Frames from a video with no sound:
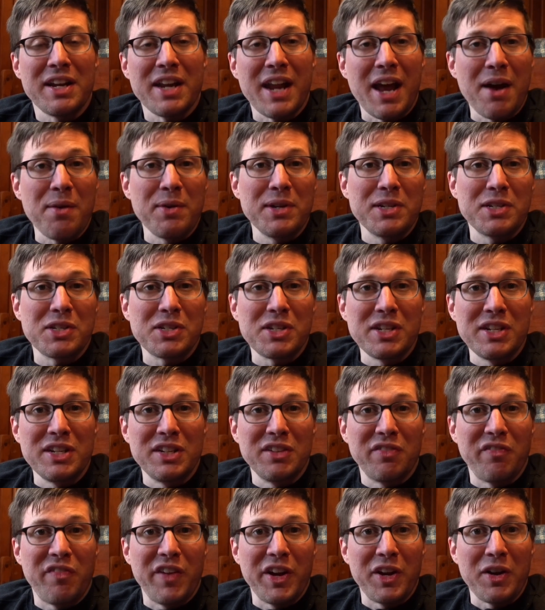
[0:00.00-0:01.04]
Now we just
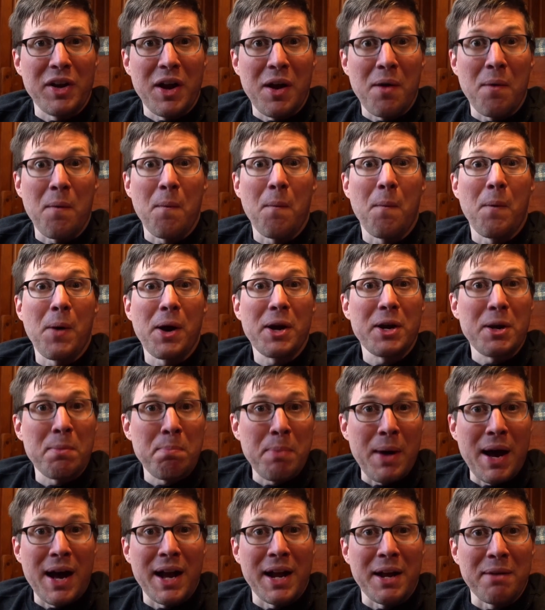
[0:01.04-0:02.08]
need to figure out where to
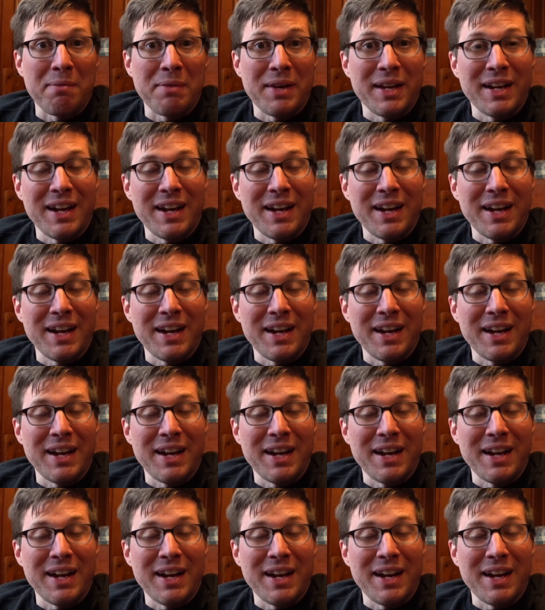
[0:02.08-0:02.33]
buy them.